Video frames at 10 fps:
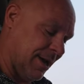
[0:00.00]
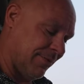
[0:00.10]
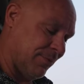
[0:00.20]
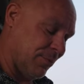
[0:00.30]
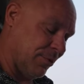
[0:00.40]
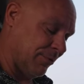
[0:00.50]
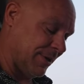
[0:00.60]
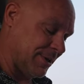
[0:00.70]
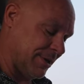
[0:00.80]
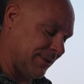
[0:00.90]
Evermore
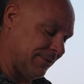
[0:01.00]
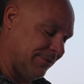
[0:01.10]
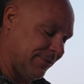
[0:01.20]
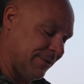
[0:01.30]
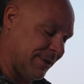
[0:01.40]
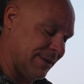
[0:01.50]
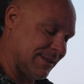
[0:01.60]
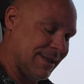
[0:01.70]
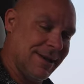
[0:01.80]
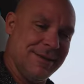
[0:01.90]
reaching for the
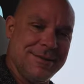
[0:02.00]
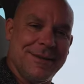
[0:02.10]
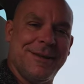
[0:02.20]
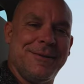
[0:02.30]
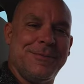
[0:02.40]
setting sun.